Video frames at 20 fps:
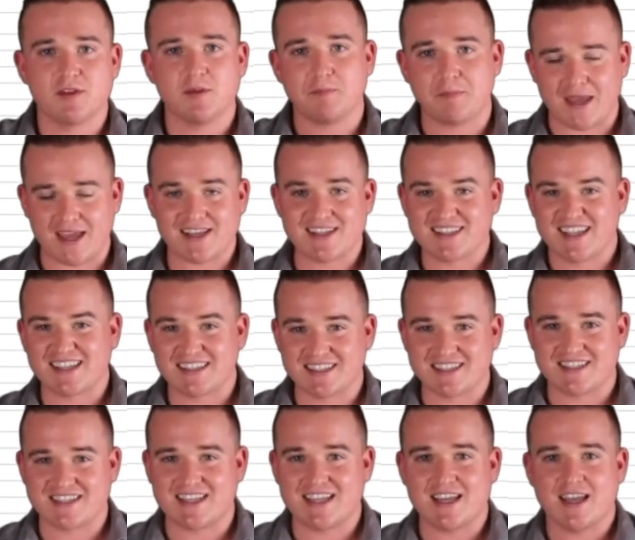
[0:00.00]
The banks like to
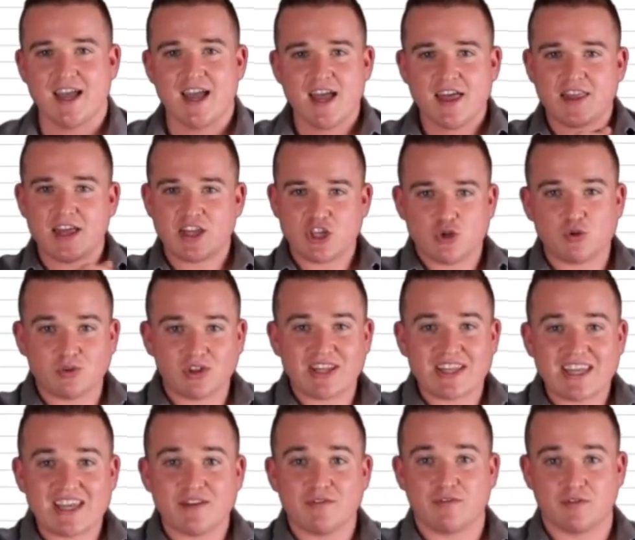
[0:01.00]
see that you
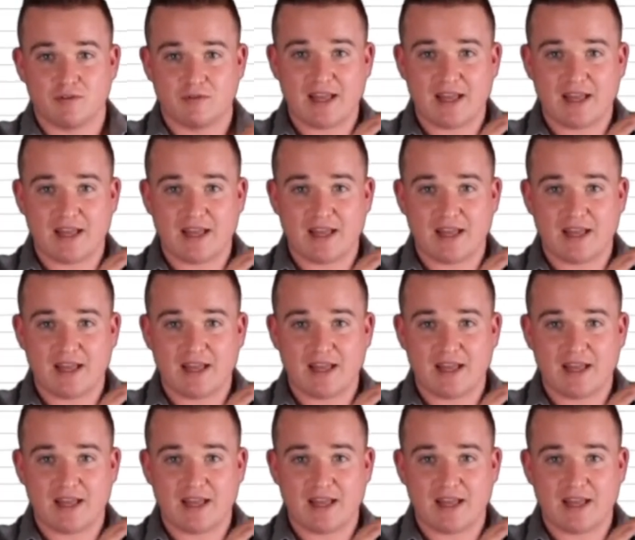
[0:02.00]
leave